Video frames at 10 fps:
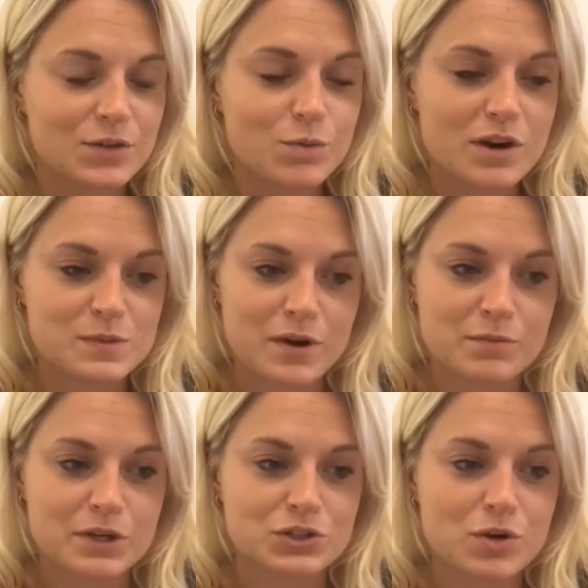The worst part
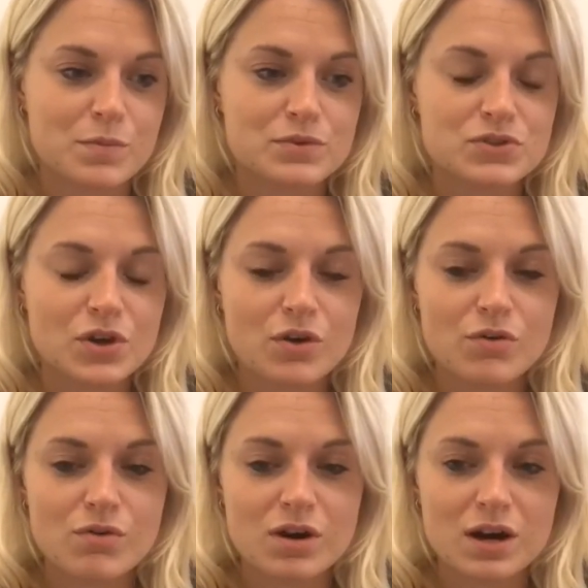of my job.
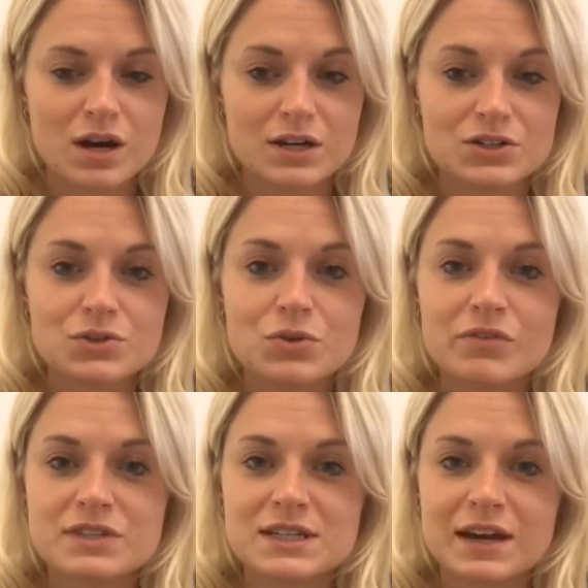So I do
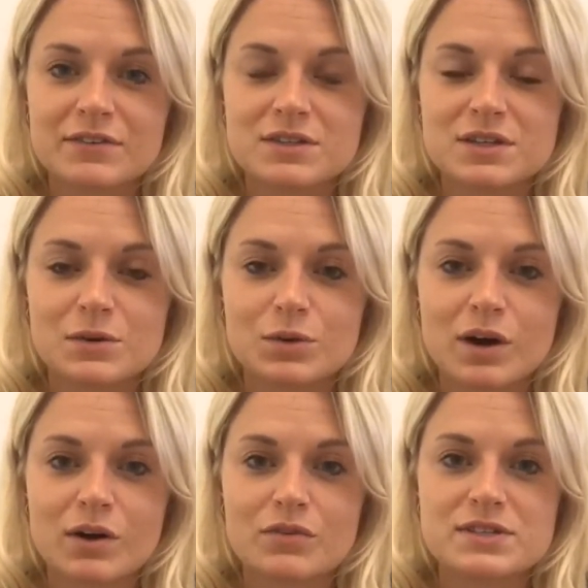obviously have to deal with
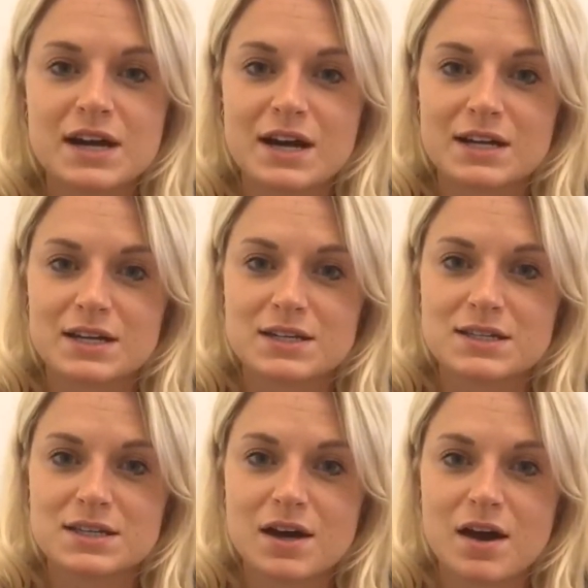quite a lot of sadness.